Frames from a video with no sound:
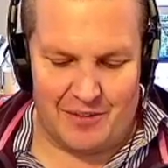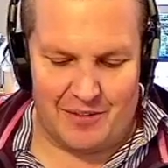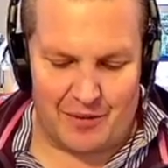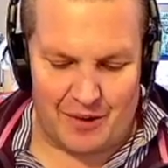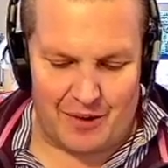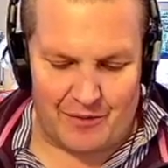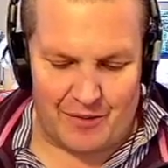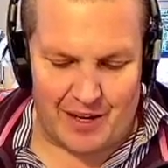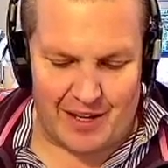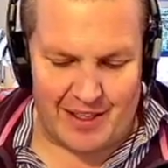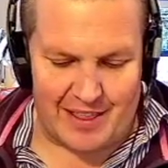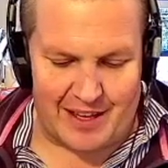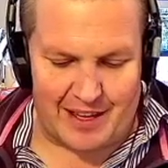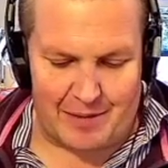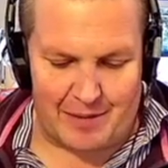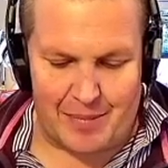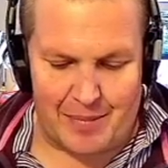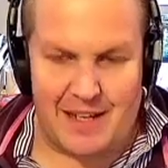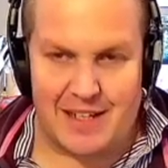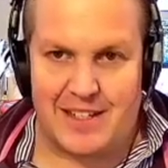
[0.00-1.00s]
we read
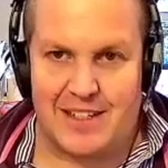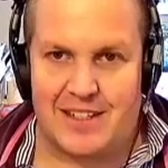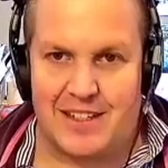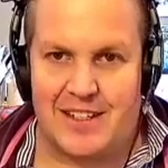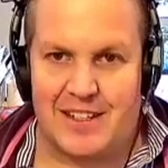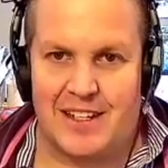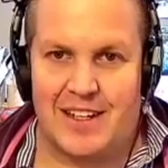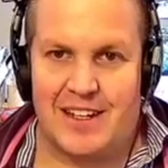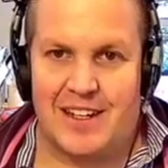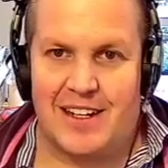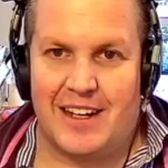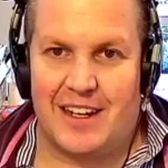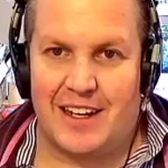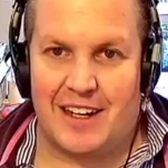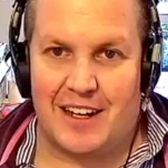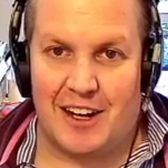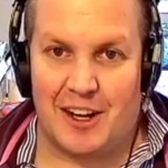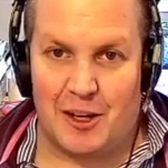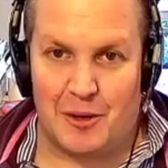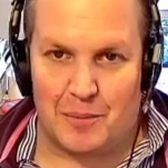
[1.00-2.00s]
that passage
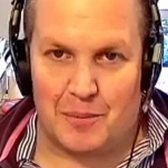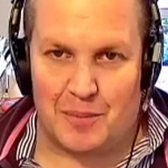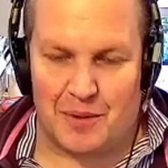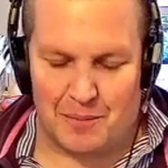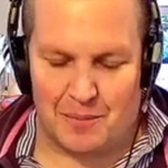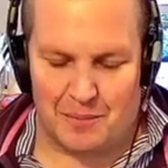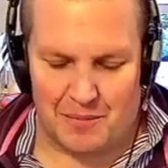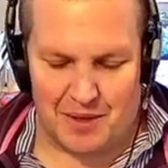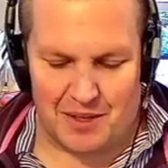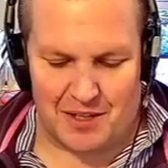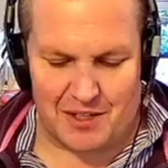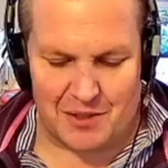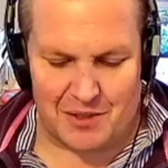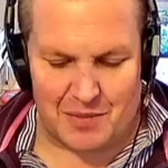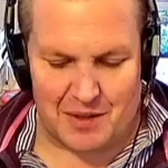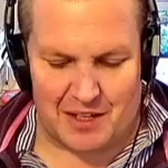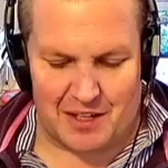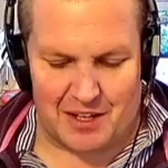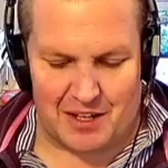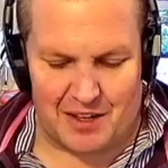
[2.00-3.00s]
in hope, because
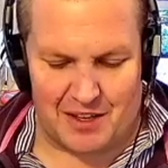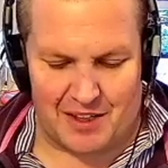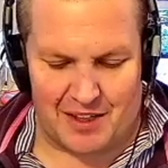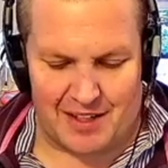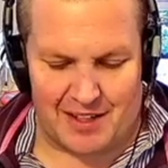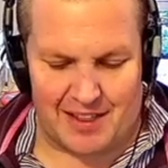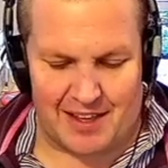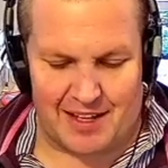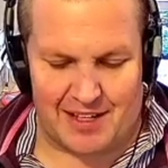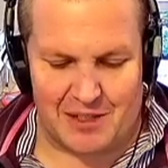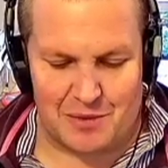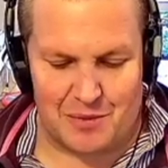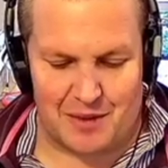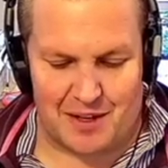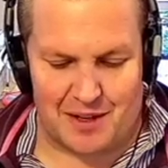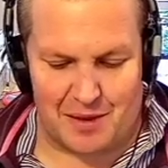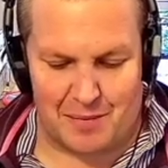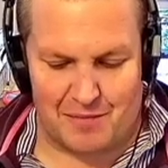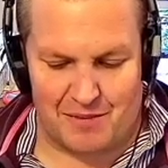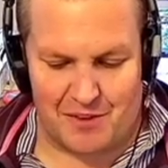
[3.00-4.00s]
we know that that's one
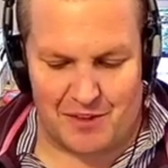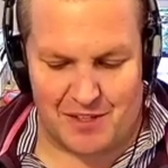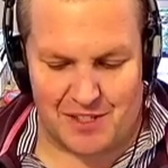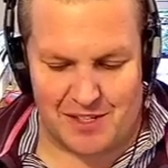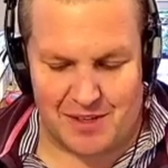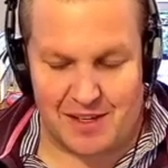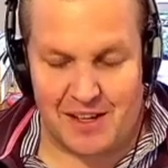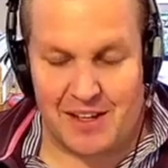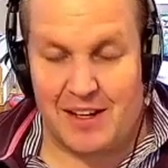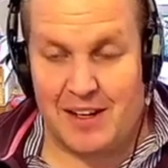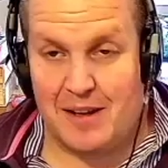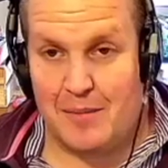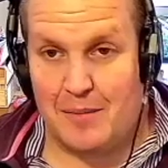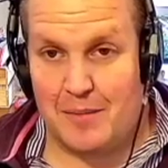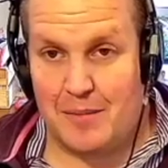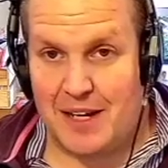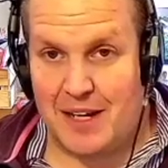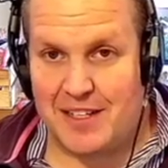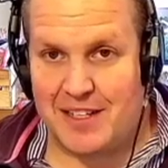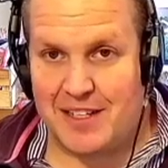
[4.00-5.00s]
of the first
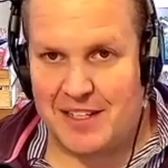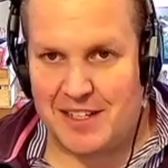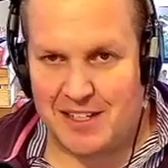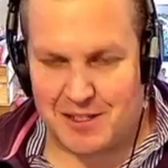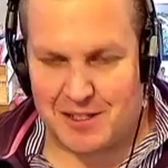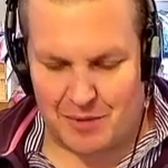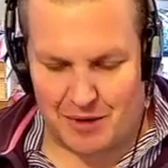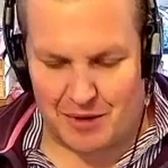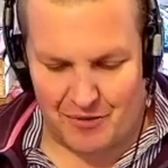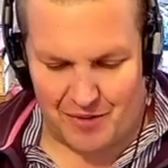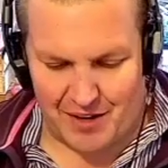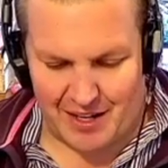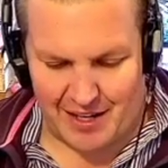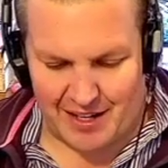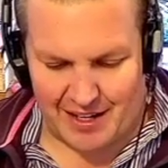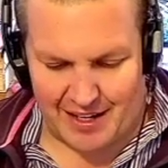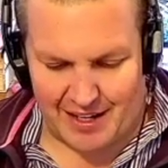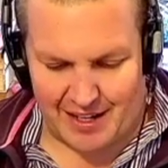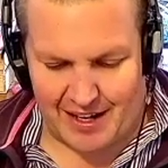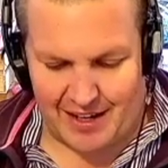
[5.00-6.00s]
passages we
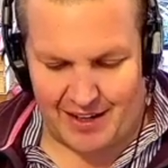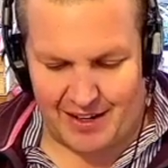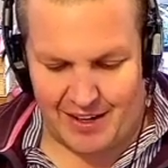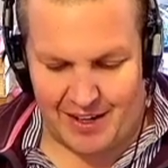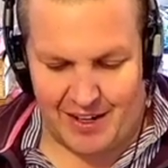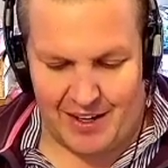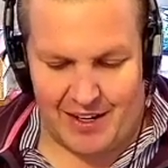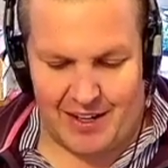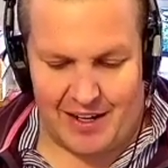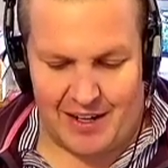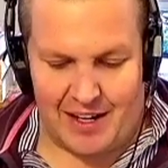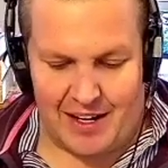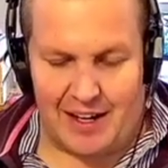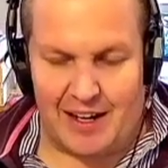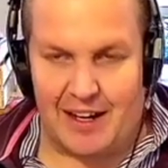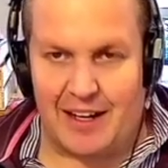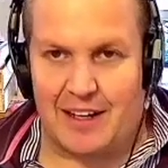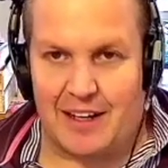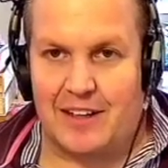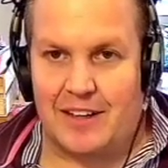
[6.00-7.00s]
read in our
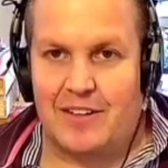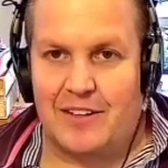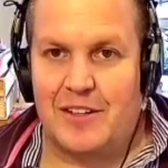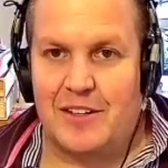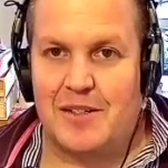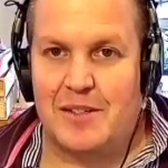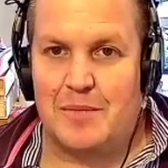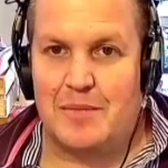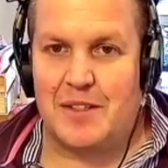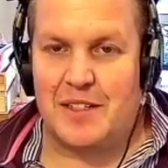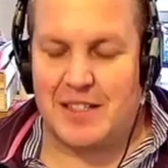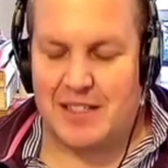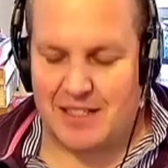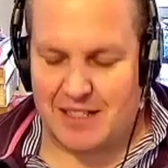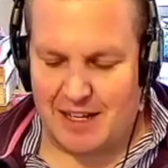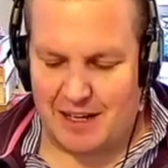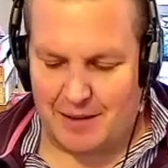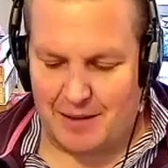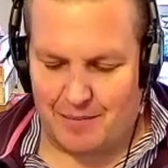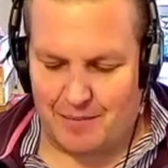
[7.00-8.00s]
Christmas
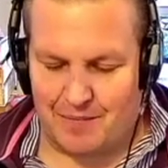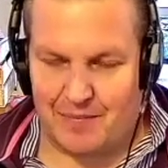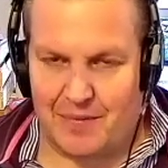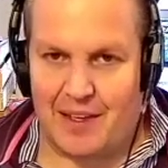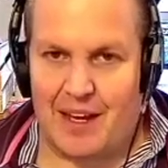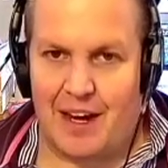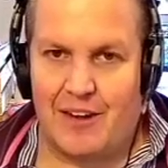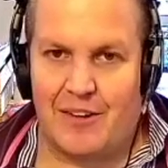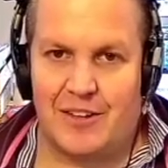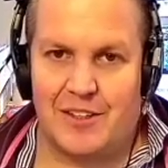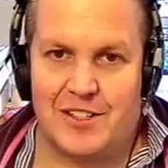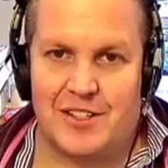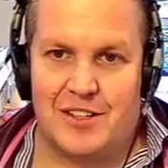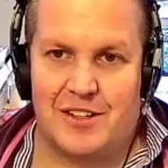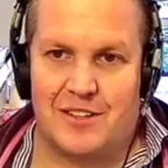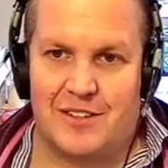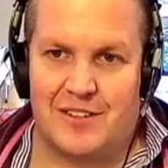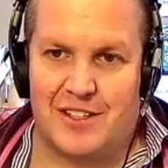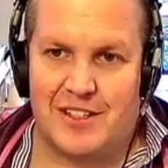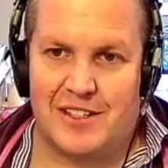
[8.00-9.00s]
carol
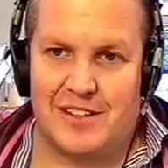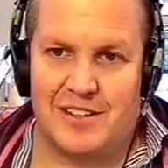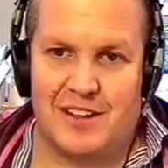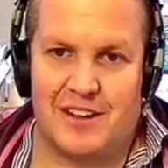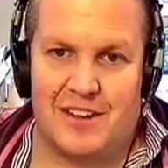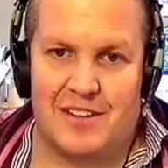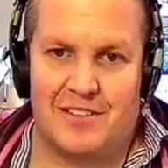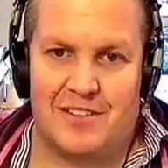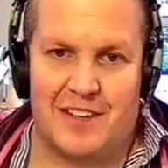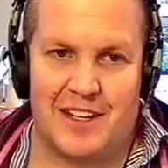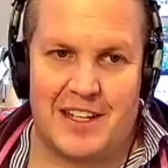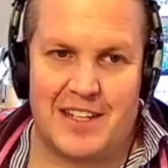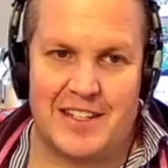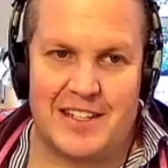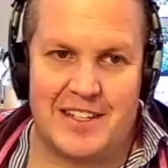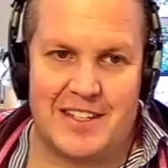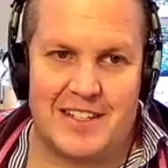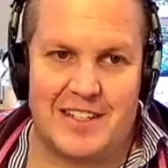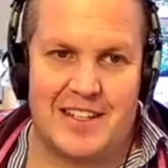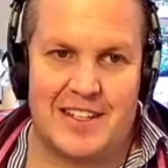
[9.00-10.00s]
service of
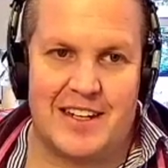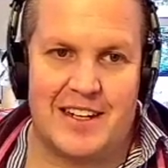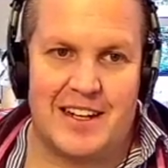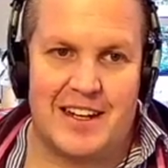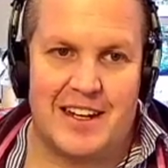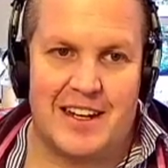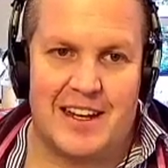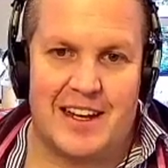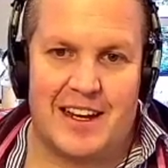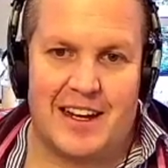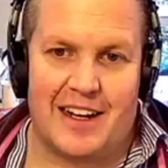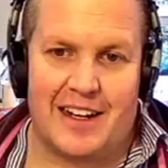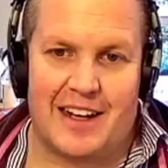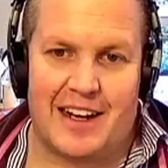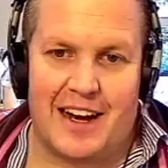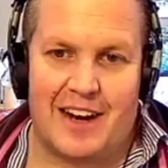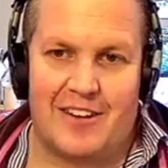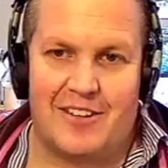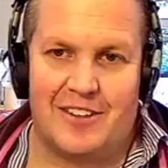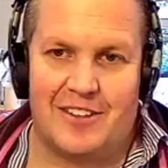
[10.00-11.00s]
lessons and
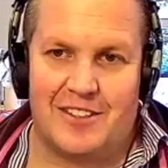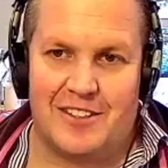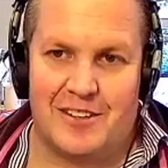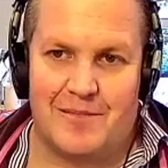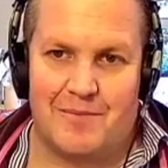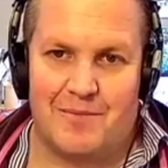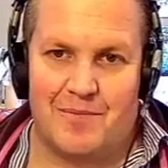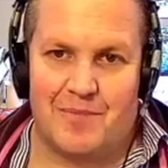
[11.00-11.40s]
carols.